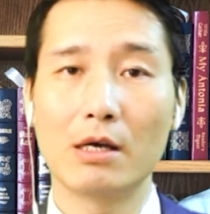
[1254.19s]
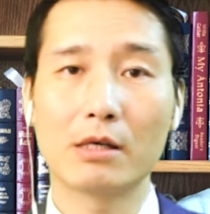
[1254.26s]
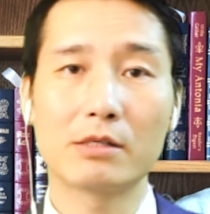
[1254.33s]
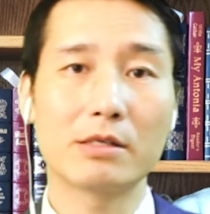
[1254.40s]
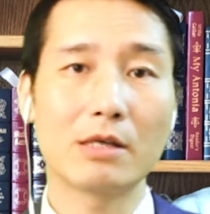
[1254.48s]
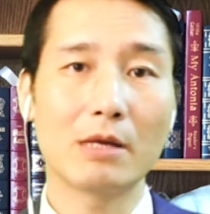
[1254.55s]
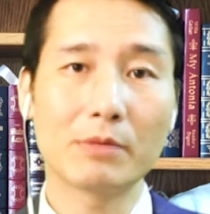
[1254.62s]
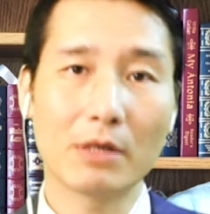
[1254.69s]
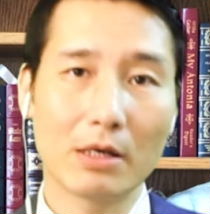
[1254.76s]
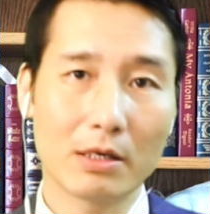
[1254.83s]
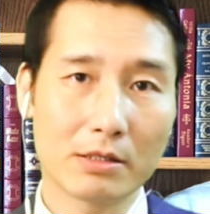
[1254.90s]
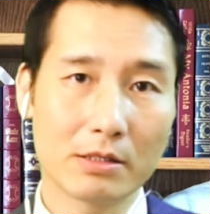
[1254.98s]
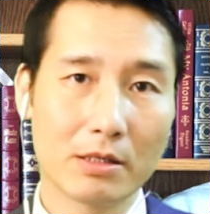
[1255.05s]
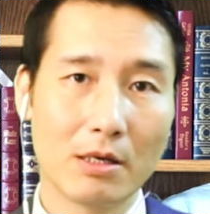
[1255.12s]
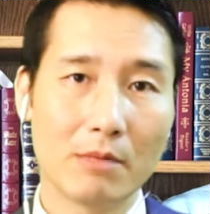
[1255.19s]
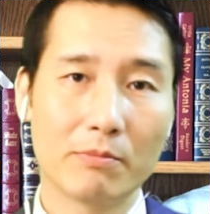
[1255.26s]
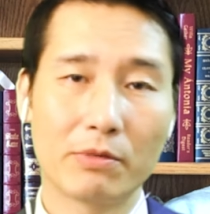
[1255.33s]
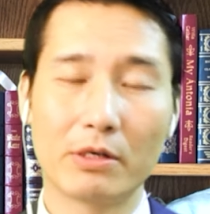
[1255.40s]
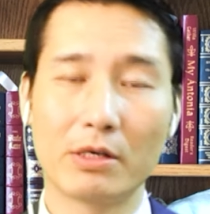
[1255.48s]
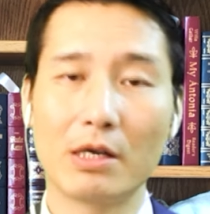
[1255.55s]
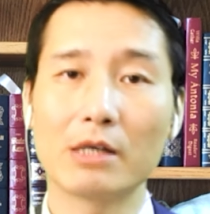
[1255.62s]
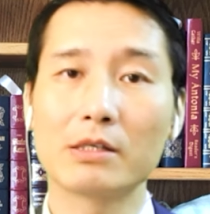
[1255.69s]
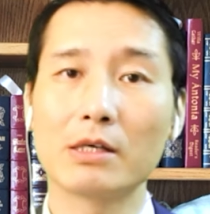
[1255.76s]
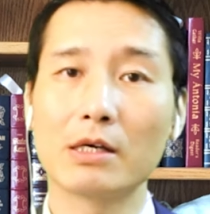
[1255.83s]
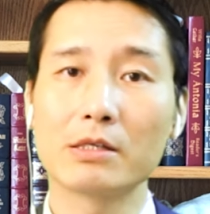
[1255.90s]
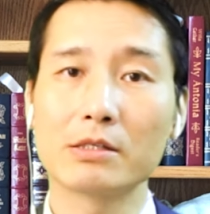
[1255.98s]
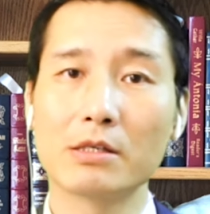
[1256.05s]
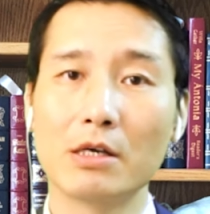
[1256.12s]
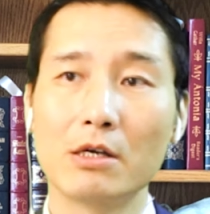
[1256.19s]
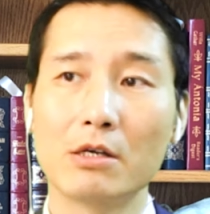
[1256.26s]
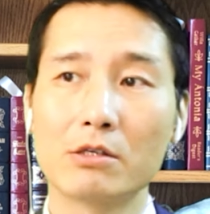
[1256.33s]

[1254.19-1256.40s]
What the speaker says: accept us, protect us.